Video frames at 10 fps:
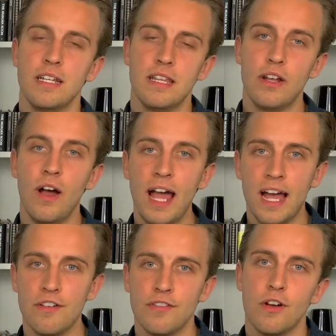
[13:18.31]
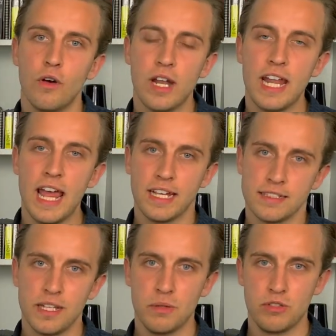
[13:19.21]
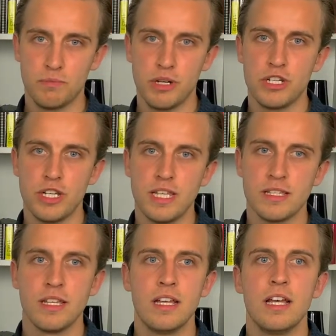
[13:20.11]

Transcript: that I have on an Excel spreadsheet.